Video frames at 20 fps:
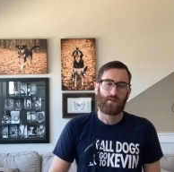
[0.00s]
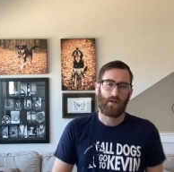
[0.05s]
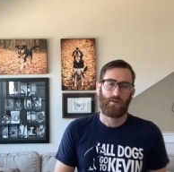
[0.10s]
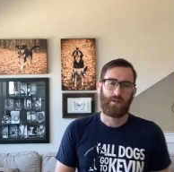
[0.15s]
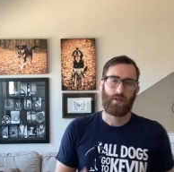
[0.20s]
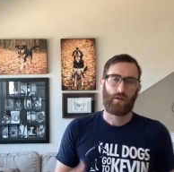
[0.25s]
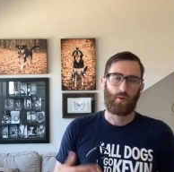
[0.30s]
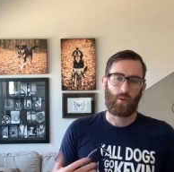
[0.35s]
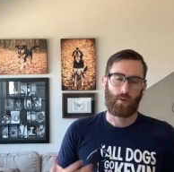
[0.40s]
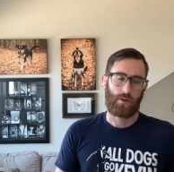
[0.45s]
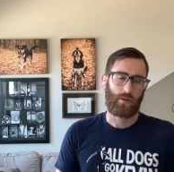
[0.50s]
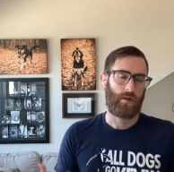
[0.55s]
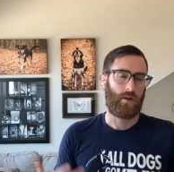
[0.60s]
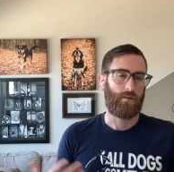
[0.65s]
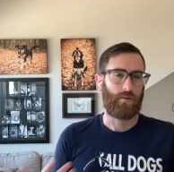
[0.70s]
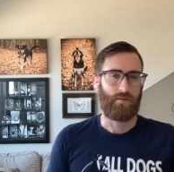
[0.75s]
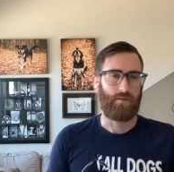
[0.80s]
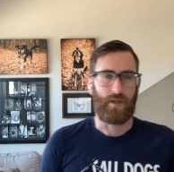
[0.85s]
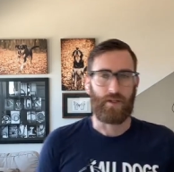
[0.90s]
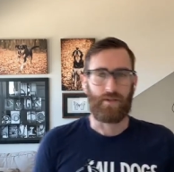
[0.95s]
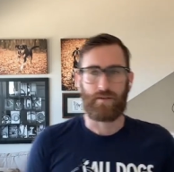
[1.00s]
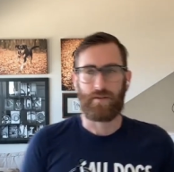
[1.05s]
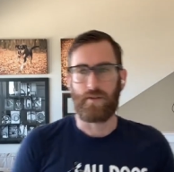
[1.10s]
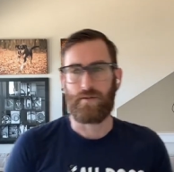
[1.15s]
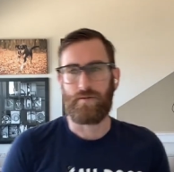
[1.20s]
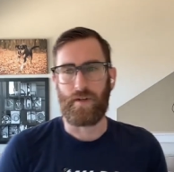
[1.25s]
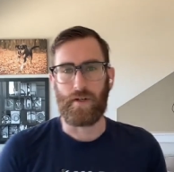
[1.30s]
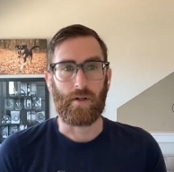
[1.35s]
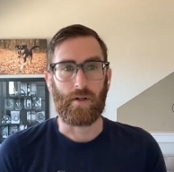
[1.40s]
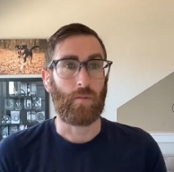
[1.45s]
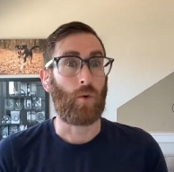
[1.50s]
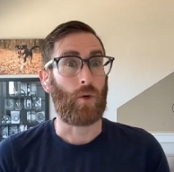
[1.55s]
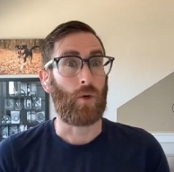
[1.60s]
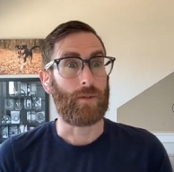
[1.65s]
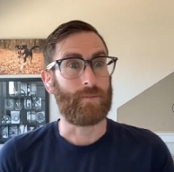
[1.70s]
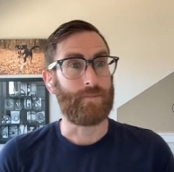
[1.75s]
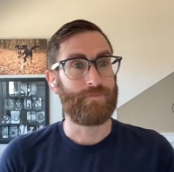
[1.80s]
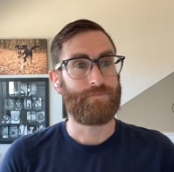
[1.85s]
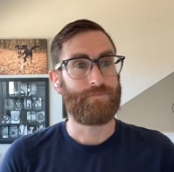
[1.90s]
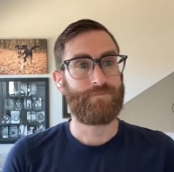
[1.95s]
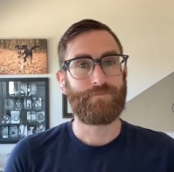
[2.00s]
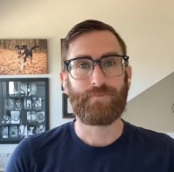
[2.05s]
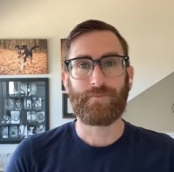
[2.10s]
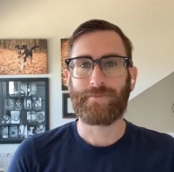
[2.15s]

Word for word: So the order of events is very important.